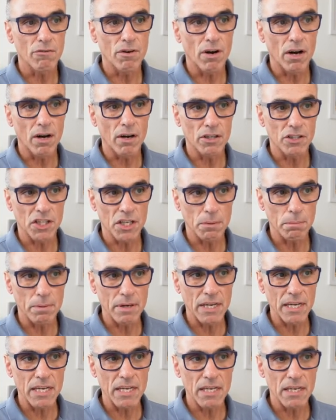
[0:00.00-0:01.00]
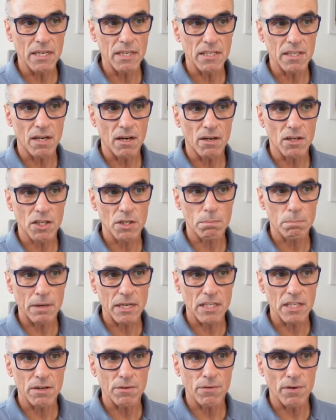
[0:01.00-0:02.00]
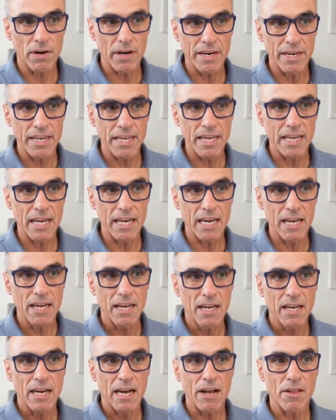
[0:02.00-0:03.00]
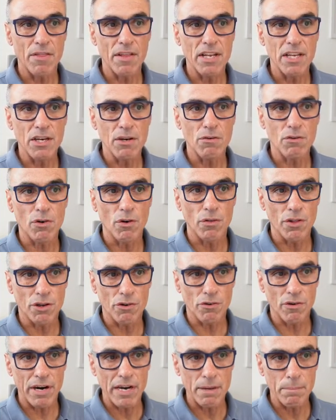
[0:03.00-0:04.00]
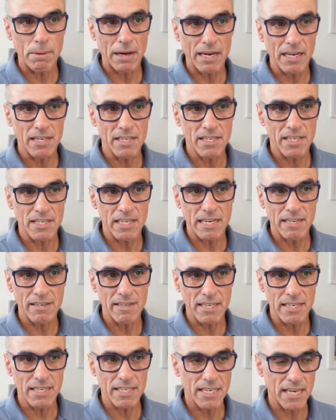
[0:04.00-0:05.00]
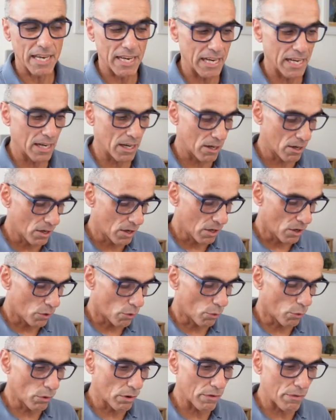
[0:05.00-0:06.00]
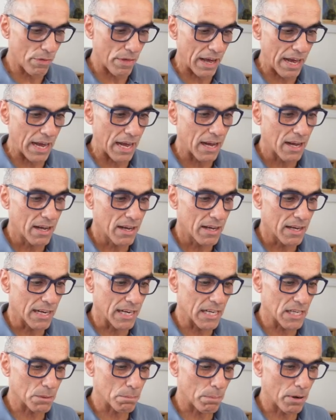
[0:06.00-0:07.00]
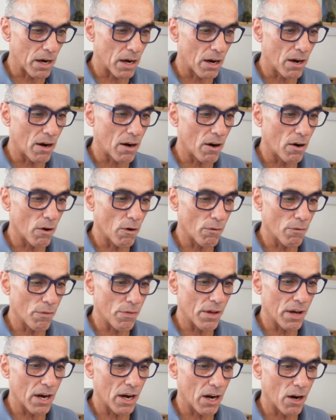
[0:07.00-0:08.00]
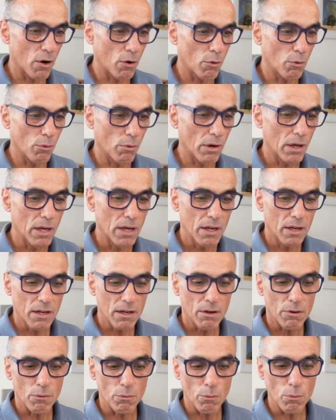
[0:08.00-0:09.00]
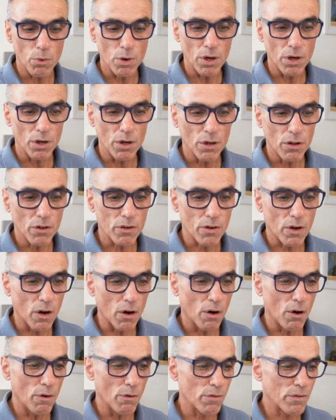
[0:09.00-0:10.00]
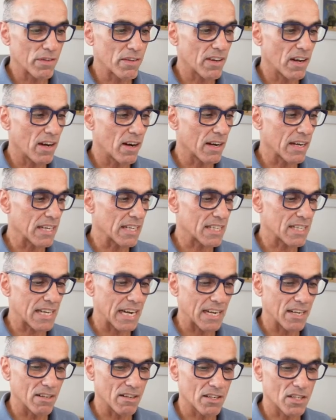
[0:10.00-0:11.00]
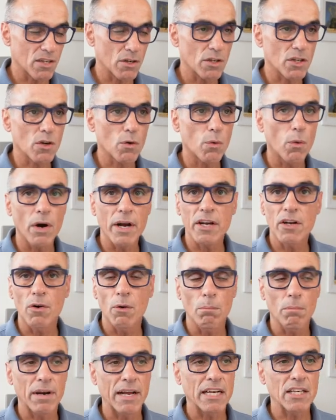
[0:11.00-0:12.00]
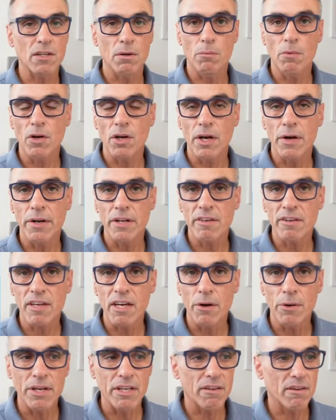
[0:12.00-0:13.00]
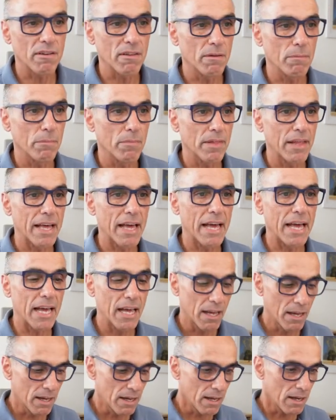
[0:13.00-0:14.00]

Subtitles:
RGBs are specified here, and then you've got the gray balance settings here. All of that is part of the whole world of target standards. So it's quite complex. I'm not going to go into them there.